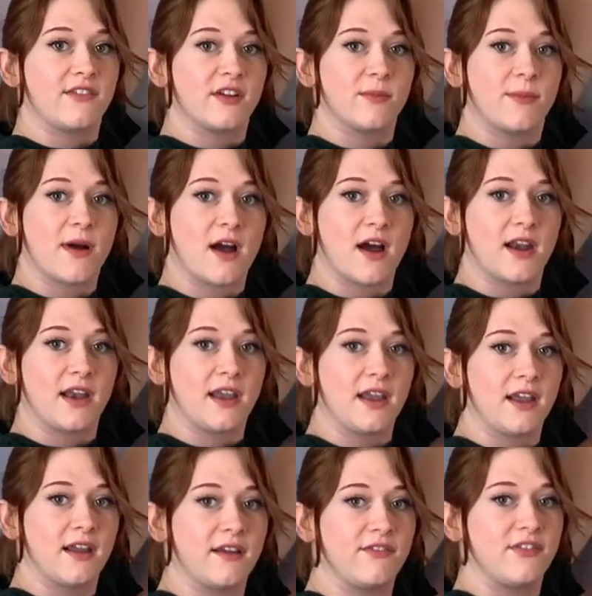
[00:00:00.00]
your
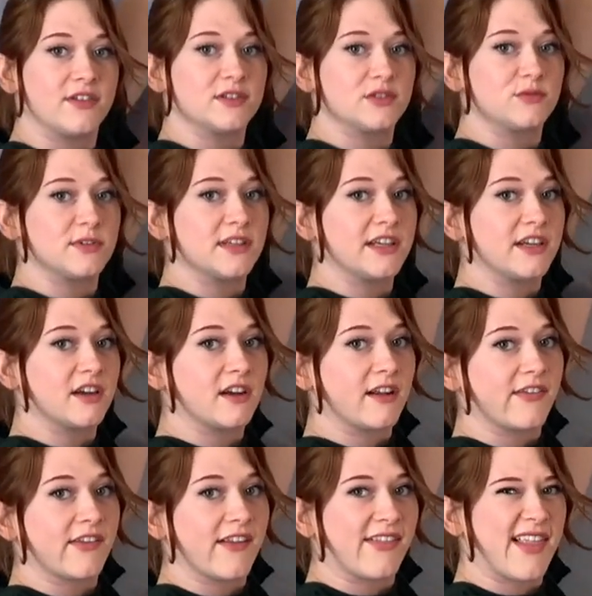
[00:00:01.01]
body. It feels really good
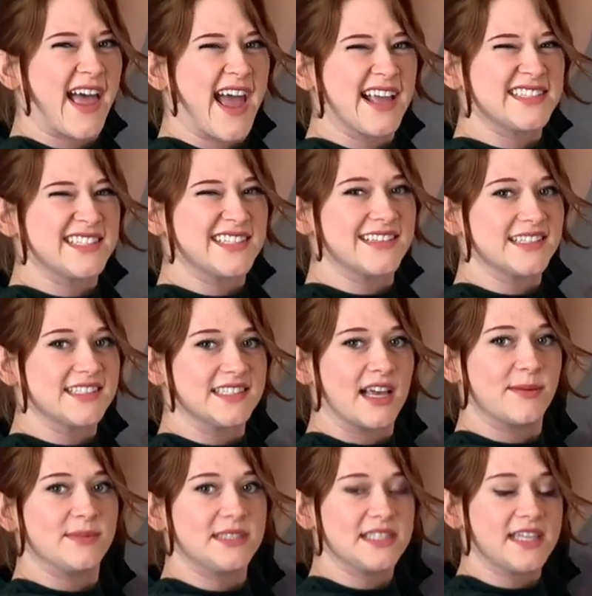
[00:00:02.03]
on the lats and the
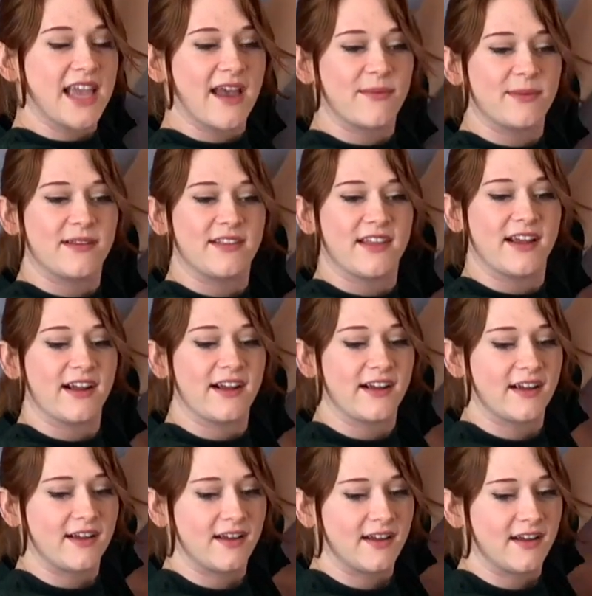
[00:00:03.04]
subscap in there.